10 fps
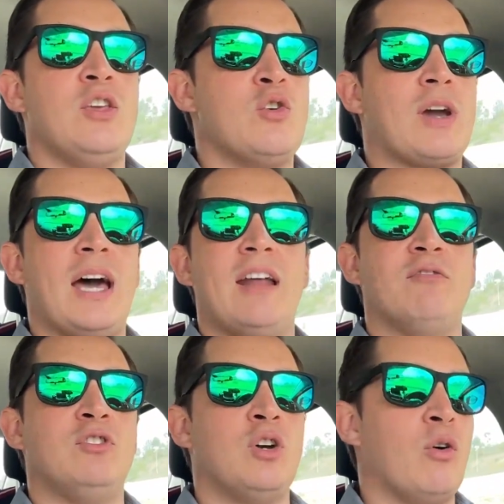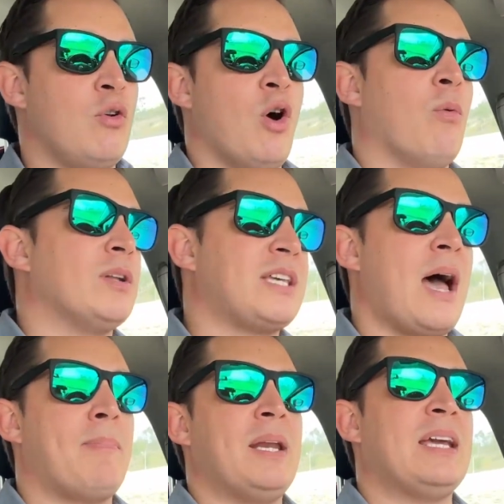You kind of don't know what's
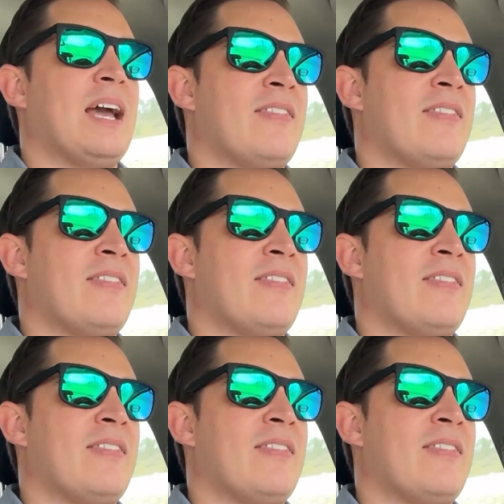happening,